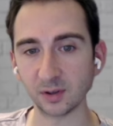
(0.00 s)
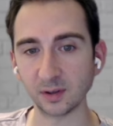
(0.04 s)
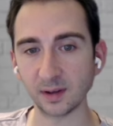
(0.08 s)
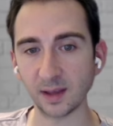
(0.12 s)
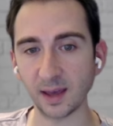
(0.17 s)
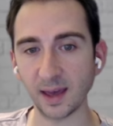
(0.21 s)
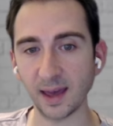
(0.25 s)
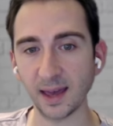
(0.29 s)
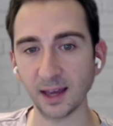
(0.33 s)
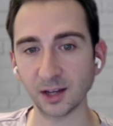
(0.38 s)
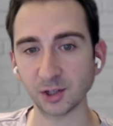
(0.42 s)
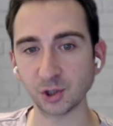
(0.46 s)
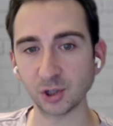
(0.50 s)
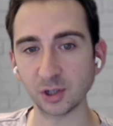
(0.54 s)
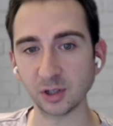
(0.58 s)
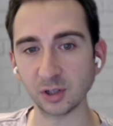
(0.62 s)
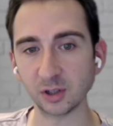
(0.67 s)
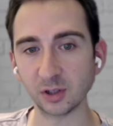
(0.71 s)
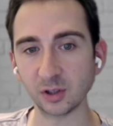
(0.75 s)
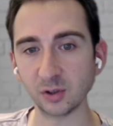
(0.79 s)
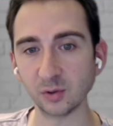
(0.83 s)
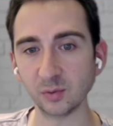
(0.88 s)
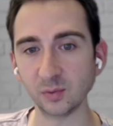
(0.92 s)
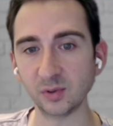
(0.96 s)
have an
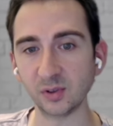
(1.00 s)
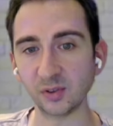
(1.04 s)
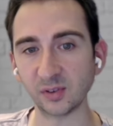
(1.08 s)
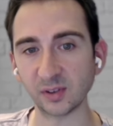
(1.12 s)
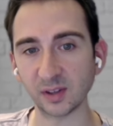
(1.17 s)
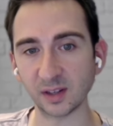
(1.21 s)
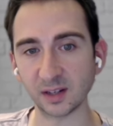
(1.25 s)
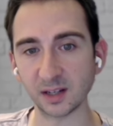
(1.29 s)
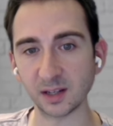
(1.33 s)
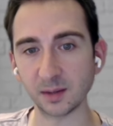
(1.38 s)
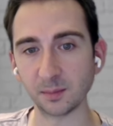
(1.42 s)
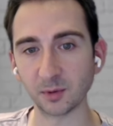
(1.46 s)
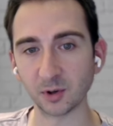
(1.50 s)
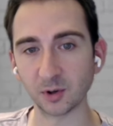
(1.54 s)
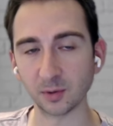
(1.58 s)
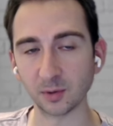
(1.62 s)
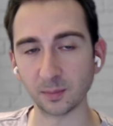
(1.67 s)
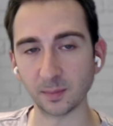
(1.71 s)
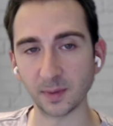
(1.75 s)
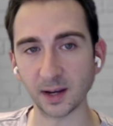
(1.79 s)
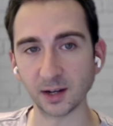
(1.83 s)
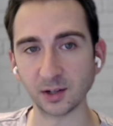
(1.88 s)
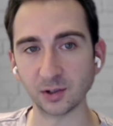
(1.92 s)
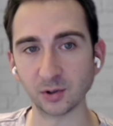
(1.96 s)
action queued to send him
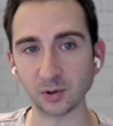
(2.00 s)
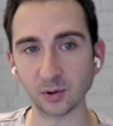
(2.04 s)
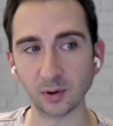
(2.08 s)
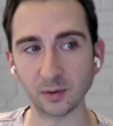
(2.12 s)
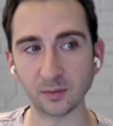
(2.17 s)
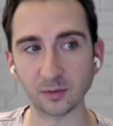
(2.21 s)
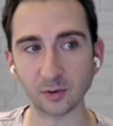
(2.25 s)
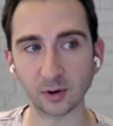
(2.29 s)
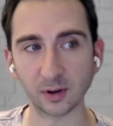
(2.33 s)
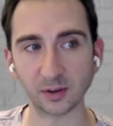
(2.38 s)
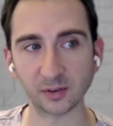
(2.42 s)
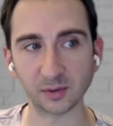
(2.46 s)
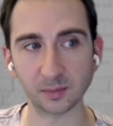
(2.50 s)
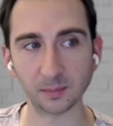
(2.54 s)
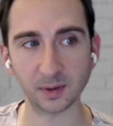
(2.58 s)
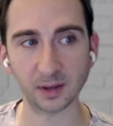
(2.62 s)
a reminder over